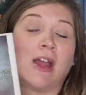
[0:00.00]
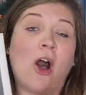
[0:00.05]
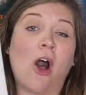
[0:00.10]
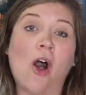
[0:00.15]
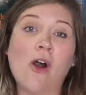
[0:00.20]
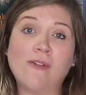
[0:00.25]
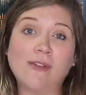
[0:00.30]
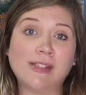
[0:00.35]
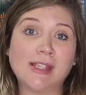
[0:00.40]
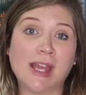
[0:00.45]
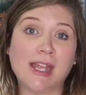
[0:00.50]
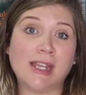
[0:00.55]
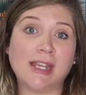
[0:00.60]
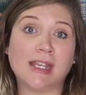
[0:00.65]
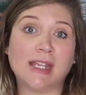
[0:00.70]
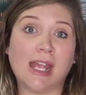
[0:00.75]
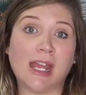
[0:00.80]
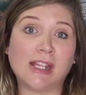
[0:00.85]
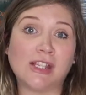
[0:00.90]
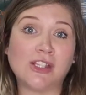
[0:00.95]
all of a
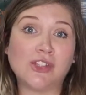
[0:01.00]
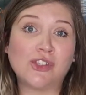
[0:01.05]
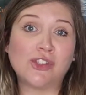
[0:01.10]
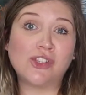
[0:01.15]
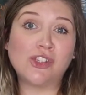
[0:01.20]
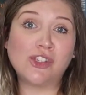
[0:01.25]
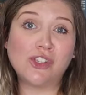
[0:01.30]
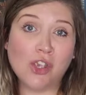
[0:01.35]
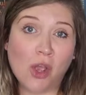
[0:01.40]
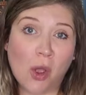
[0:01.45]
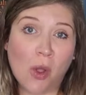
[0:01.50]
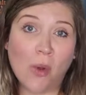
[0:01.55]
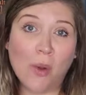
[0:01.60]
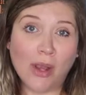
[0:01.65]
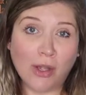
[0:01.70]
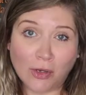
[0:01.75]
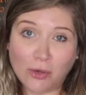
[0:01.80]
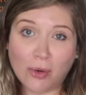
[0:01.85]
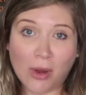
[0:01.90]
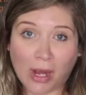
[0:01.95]
sudden gets so
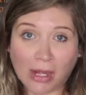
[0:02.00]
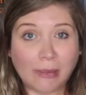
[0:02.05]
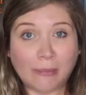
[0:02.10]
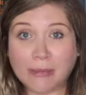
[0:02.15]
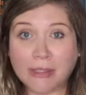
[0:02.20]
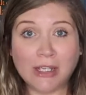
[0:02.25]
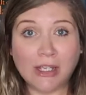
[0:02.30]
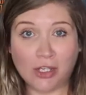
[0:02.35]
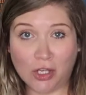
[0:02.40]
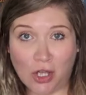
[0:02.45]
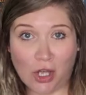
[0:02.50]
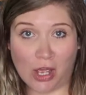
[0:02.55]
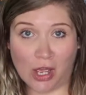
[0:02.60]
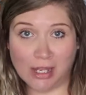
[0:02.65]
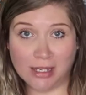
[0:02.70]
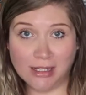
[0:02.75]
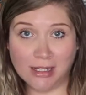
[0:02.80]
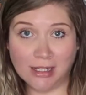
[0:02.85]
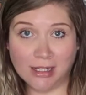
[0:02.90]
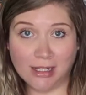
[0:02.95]
incredibly
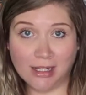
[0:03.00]
good